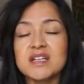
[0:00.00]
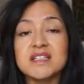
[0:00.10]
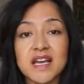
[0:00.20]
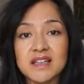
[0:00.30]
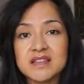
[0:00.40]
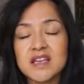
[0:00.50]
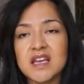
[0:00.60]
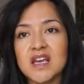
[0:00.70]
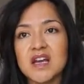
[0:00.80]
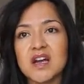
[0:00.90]

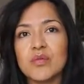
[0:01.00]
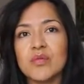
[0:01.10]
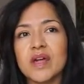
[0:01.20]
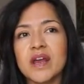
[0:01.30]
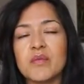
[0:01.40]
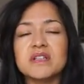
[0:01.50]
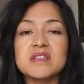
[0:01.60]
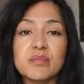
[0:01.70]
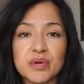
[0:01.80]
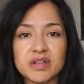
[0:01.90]
dancing. When I went
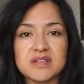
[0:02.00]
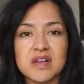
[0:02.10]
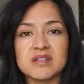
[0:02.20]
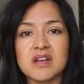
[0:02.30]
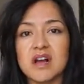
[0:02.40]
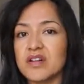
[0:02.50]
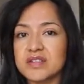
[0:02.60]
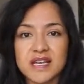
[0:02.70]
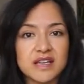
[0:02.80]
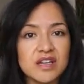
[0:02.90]
to the Berlin Salsa
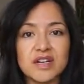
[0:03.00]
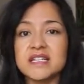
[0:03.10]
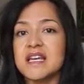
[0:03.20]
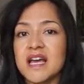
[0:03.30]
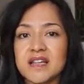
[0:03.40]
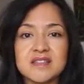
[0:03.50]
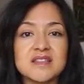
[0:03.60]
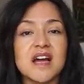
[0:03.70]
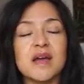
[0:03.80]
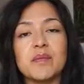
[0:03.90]
Congress, I
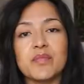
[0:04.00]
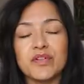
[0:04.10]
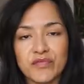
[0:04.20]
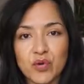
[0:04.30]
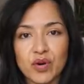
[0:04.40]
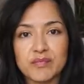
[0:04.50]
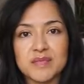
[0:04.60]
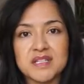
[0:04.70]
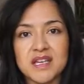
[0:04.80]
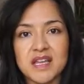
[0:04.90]
danced. I
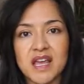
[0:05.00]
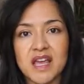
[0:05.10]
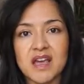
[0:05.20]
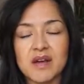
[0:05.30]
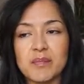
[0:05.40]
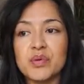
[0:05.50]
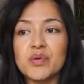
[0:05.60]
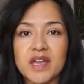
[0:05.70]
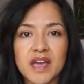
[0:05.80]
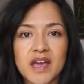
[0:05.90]
performed in a
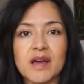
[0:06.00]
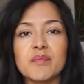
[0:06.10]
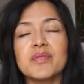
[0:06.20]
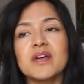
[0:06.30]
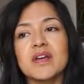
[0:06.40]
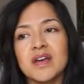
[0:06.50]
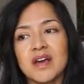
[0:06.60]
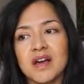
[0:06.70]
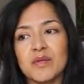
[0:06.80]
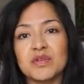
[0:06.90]
boot camp,
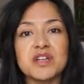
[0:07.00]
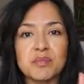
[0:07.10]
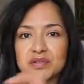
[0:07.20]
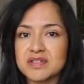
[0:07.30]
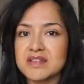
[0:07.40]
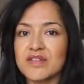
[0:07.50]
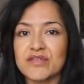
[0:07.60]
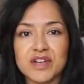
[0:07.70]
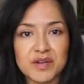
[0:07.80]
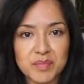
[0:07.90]
which I'll post another
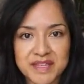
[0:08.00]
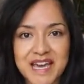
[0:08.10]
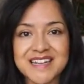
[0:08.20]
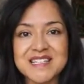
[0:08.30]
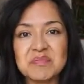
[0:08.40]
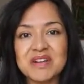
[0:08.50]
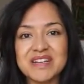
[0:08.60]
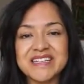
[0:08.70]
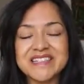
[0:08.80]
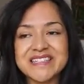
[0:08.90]
video about that
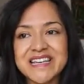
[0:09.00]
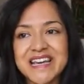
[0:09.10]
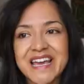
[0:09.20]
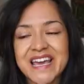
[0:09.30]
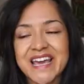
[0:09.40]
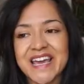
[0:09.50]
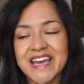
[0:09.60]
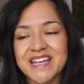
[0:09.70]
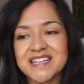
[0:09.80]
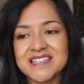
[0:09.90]
experience.
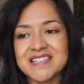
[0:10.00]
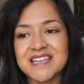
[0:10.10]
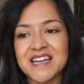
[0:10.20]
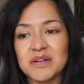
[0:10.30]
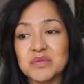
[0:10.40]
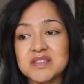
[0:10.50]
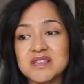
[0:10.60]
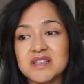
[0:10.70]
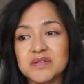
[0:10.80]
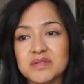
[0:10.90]
And it
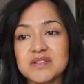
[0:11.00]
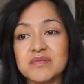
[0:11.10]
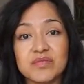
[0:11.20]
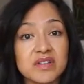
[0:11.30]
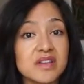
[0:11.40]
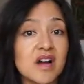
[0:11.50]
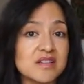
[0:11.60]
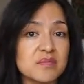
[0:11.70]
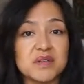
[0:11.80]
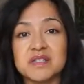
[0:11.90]
was a really
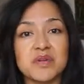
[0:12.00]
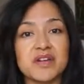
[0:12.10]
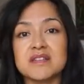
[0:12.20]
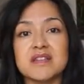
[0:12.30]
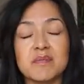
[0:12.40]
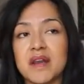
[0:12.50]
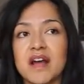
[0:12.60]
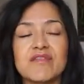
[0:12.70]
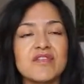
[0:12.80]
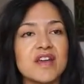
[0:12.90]
awesome experience. I mean,
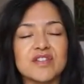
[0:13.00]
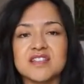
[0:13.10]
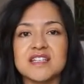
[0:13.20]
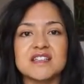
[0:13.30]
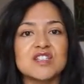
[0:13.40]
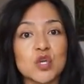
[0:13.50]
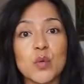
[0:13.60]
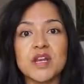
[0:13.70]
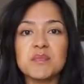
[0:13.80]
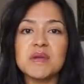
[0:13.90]
I've never seen
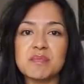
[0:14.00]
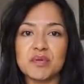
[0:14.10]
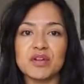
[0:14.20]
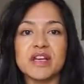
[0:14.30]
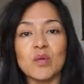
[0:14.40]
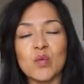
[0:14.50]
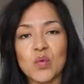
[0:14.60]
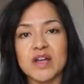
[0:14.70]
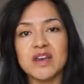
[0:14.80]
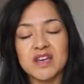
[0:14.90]
so many people in
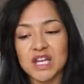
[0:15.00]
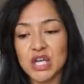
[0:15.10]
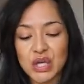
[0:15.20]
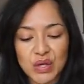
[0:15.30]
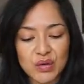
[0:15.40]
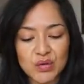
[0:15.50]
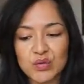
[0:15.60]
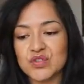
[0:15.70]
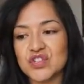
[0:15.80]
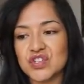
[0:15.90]
one
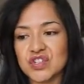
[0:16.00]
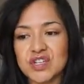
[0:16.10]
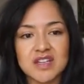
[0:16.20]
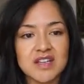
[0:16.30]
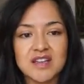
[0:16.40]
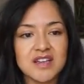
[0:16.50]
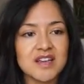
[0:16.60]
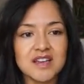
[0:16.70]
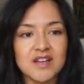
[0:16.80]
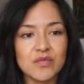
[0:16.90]
huge
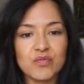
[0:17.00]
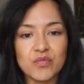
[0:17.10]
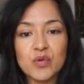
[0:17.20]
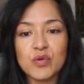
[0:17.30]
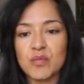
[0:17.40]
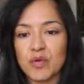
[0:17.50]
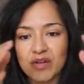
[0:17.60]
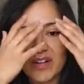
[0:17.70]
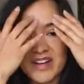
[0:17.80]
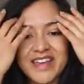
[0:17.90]
room,
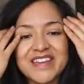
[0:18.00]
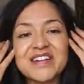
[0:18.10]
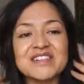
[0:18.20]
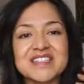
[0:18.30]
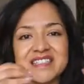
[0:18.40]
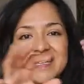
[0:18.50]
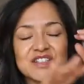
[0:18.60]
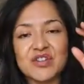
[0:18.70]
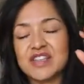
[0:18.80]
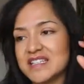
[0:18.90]
or, you know, just like
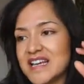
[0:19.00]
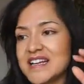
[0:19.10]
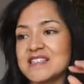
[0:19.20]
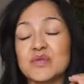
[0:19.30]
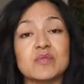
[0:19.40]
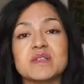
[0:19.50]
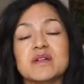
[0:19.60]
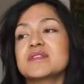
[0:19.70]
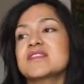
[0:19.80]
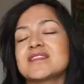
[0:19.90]
during the dancing rooms. I
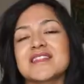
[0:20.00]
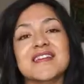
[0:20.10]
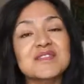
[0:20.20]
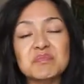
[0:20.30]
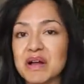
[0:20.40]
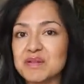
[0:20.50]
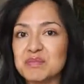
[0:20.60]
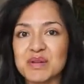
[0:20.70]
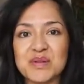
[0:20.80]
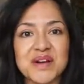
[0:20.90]
was just like, I was
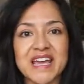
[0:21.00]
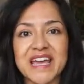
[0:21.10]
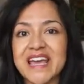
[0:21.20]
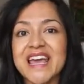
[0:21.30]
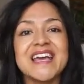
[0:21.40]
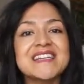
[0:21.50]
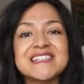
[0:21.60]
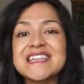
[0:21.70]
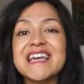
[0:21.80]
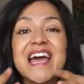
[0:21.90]
blown away. And to
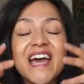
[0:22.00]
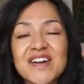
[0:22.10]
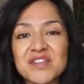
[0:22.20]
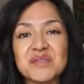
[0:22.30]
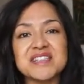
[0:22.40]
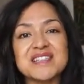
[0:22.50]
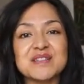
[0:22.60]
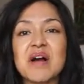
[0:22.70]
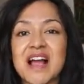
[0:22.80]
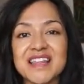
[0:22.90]
see everyone
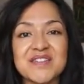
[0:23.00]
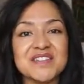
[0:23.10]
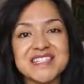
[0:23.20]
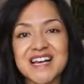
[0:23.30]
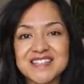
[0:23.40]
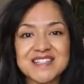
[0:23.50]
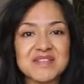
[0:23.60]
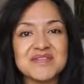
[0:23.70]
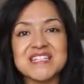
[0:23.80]
smiling with salsa